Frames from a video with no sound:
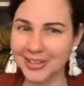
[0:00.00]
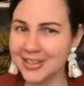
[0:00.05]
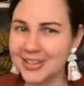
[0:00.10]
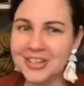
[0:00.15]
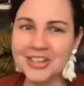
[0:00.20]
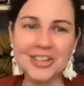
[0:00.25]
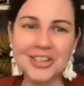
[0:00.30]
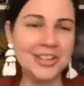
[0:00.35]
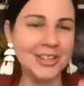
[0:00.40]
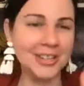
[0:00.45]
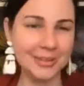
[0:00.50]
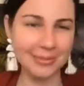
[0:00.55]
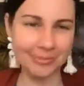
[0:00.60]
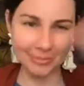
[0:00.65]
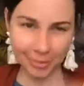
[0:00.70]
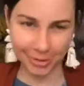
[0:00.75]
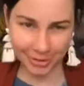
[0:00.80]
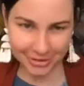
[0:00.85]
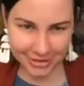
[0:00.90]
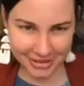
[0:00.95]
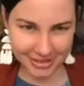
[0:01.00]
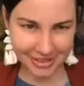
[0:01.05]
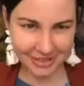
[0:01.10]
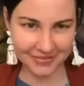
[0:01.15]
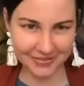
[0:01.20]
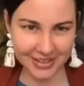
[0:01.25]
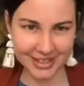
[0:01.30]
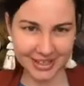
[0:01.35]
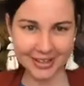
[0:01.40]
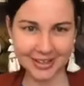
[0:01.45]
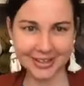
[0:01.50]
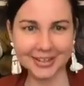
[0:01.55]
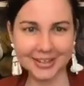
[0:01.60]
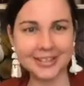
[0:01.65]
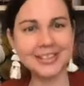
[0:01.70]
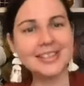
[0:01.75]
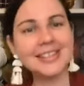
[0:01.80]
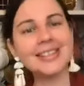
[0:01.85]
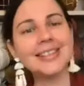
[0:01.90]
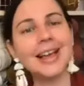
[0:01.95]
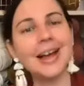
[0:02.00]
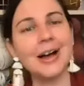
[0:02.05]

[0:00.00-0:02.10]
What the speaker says: just watch the videos.